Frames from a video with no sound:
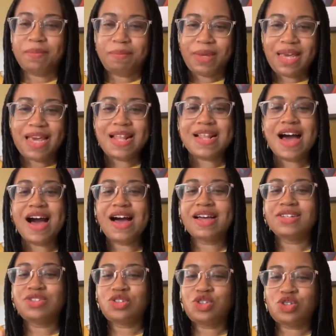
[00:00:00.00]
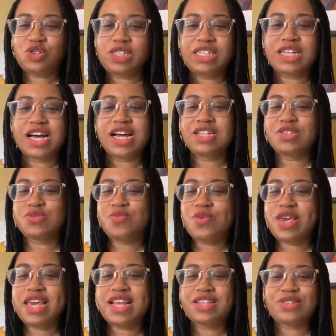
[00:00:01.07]
peanut, tree nuts,
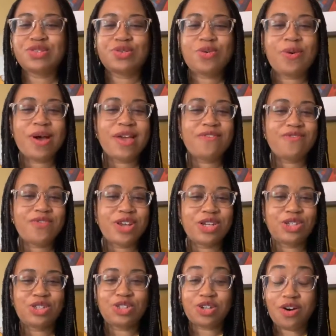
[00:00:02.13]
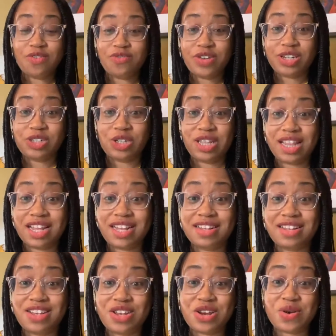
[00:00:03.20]
wheat, soy, fish, shellfish, and then,
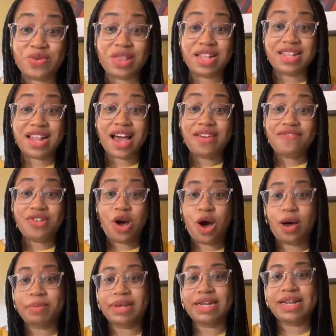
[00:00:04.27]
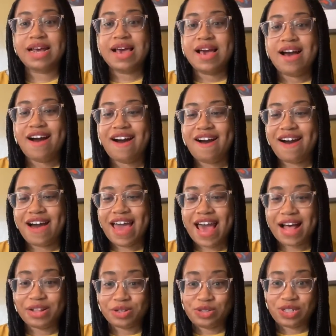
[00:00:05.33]
the 9th common
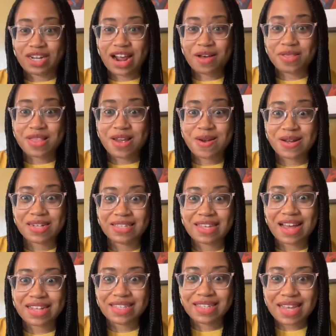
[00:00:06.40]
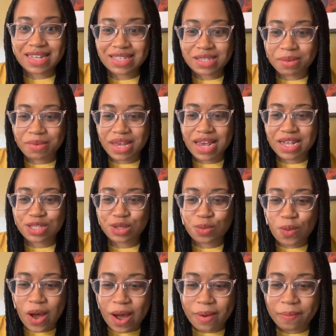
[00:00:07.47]
allergen out there is sesame as
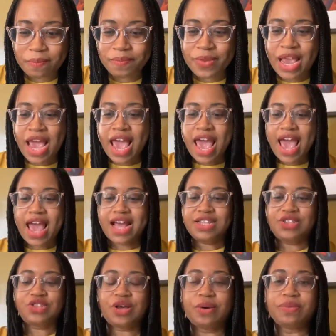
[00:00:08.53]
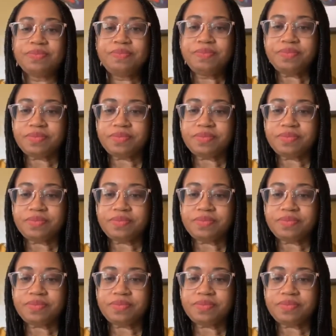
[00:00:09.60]
well. And so,